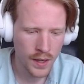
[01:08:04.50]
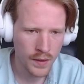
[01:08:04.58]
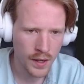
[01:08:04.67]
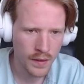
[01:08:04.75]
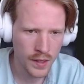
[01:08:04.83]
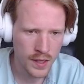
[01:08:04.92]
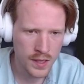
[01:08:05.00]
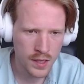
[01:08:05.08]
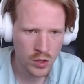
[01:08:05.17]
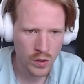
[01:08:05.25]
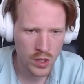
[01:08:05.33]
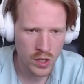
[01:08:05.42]
And then in these
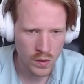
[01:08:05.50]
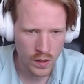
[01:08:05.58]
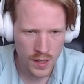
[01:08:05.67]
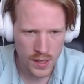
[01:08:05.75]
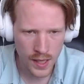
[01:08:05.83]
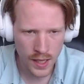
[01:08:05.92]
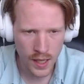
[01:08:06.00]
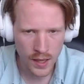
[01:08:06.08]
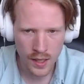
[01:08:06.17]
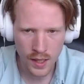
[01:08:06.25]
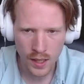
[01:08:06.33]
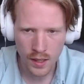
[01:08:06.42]
situations, we're going to say
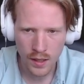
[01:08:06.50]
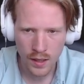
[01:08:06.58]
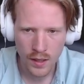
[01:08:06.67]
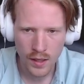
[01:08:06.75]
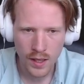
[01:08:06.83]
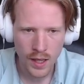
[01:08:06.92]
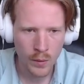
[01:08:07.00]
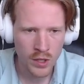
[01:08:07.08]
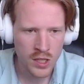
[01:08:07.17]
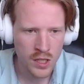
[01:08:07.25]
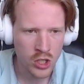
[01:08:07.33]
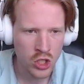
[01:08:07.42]
nothing. And we
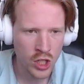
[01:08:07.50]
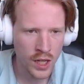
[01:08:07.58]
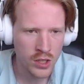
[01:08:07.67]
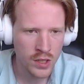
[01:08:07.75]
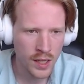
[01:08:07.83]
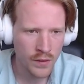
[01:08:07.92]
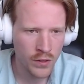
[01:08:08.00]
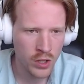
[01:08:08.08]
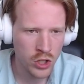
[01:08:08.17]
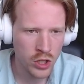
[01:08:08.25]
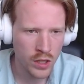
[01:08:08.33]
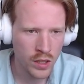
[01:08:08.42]
just need to change the
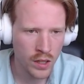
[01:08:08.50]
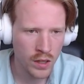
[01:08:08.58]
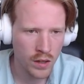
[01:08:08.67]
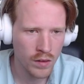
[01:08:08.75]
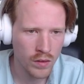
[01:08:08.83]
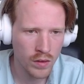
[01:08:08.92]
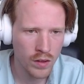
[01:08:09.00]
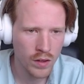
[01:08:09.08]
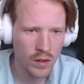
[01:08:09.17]
definition of